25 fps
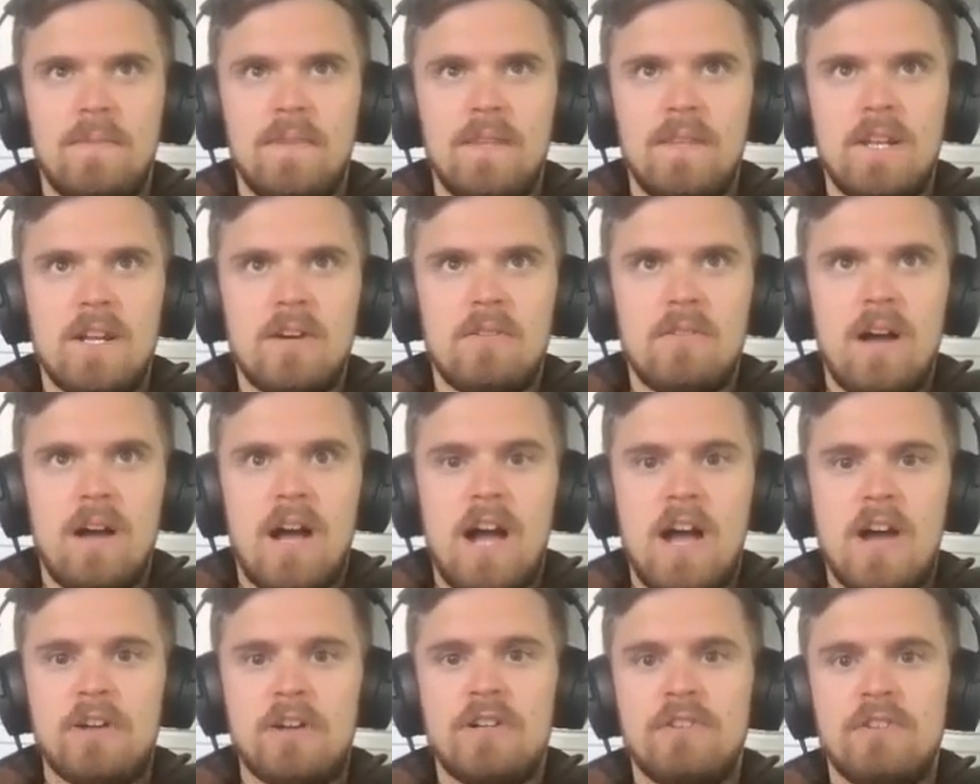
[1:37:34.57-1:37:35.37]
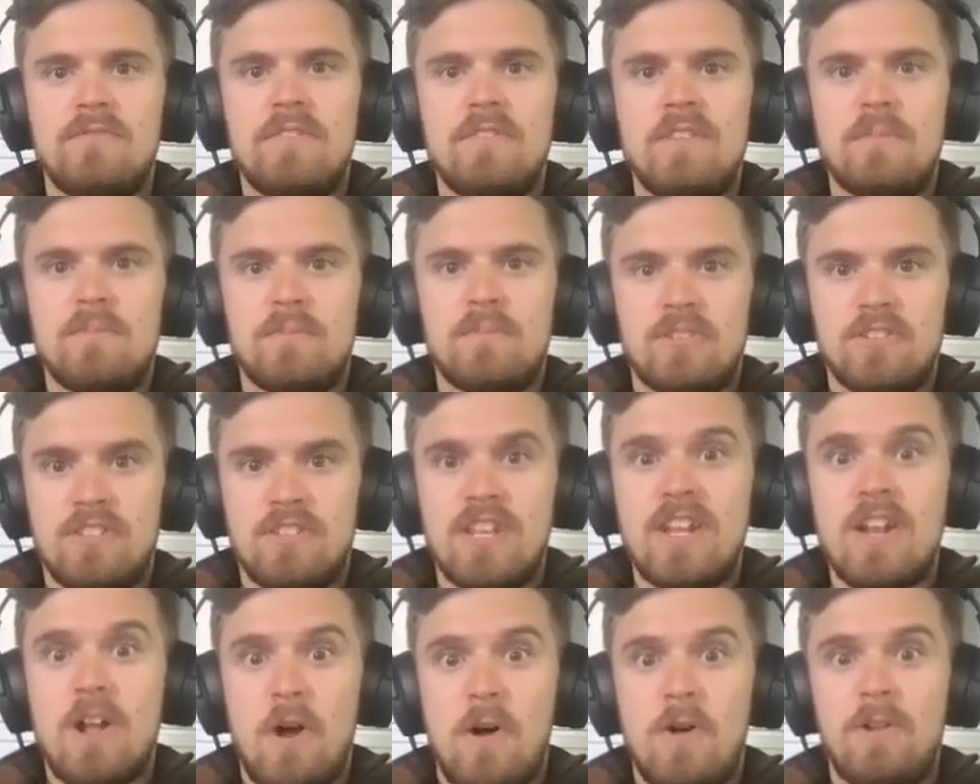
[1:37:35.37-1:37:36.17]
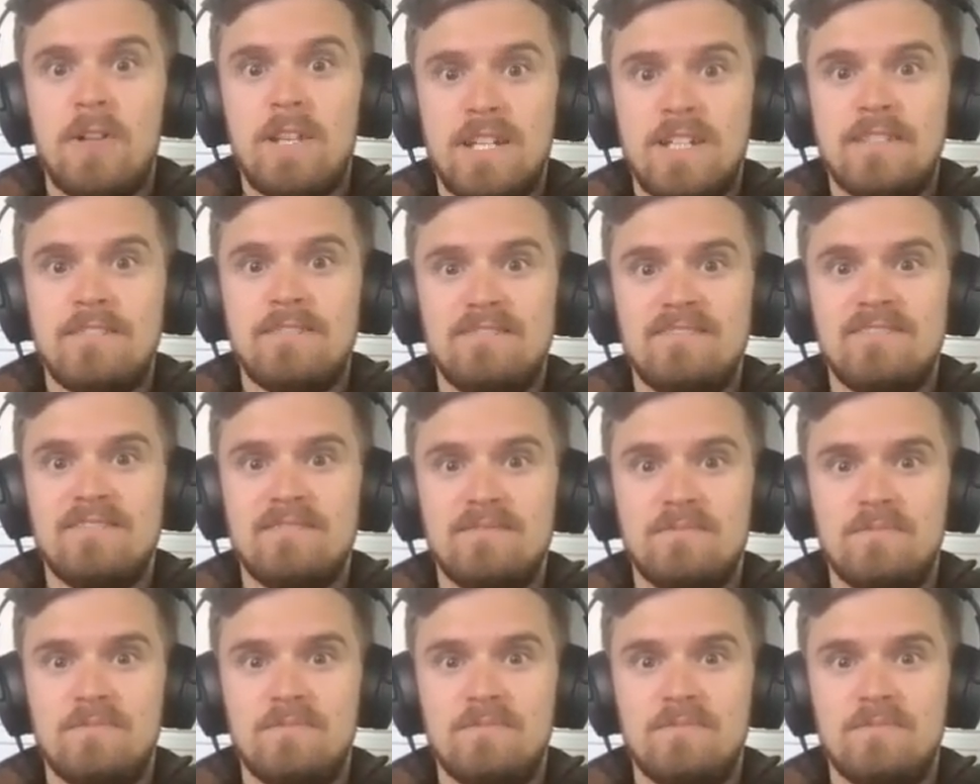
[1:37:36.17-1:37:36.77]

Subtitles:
150% all in